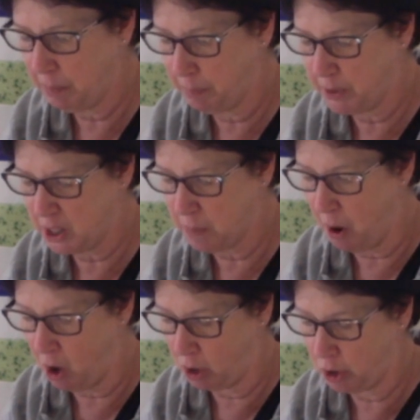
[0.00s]

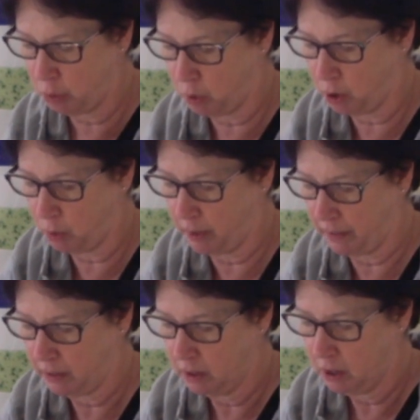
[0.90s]
small to work
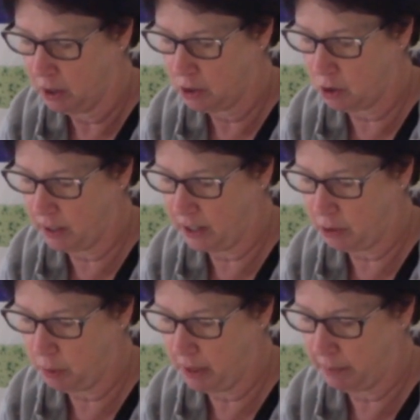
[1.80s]
with. So
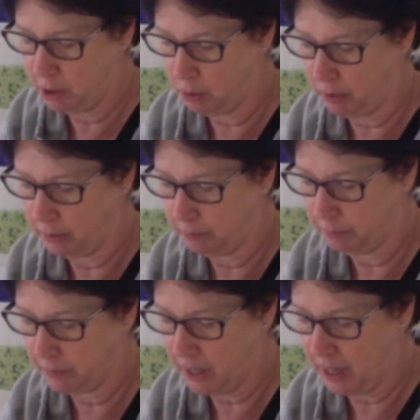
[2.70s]
that's what I'm doing.
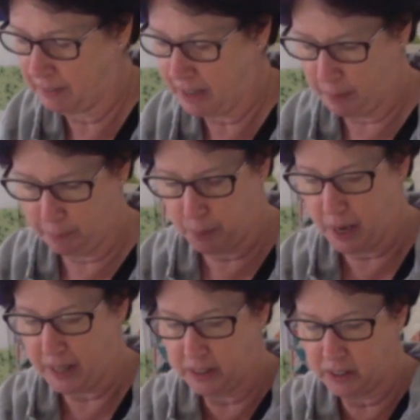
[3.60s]
I've got
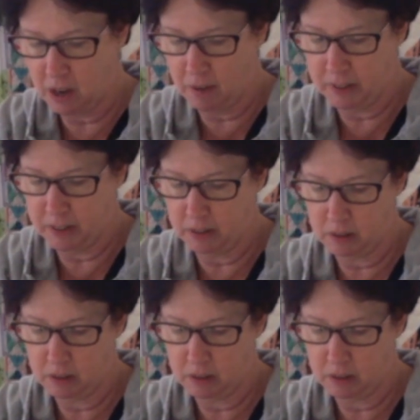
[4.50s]
bread in the oven